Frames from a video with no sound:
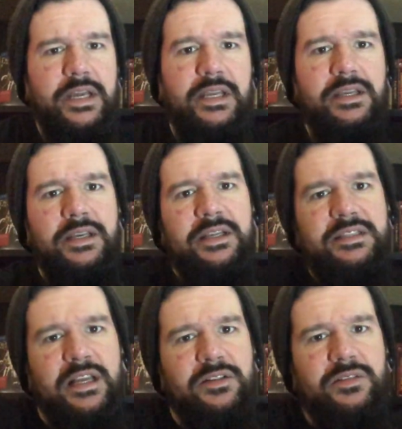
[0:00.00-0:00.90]
Like,
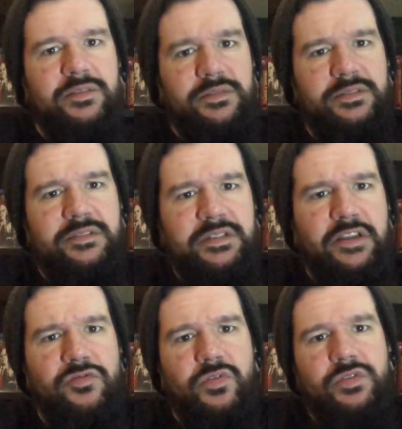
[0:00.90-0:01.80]
it's got little
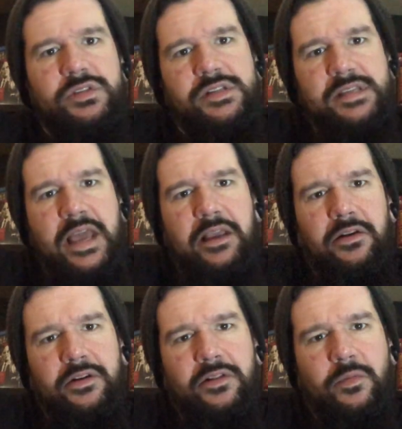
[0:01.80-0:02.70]
tendrils, and it's
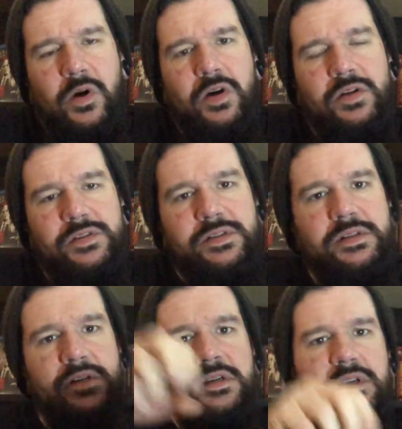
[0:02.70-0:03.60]
hanging onto the walls,
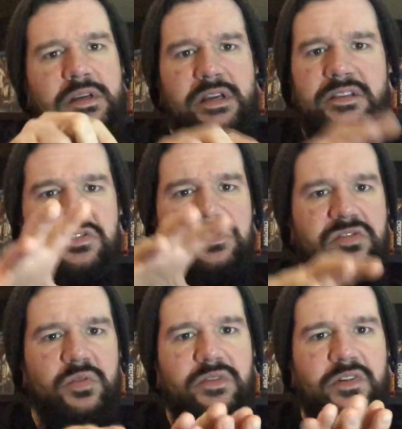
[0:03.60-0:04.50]
and it's
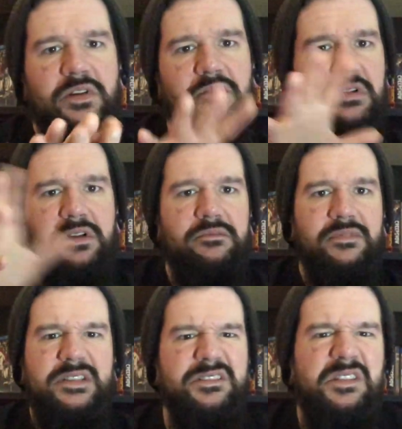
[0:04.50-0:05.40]
just sort of
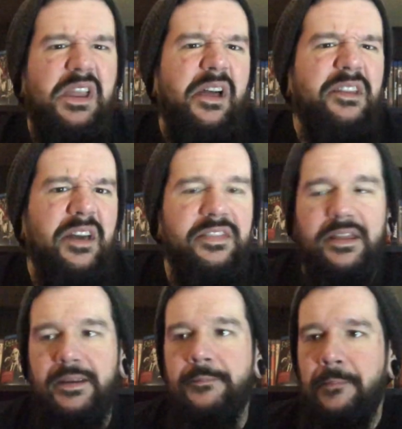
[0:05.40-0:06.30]
it's a nothing.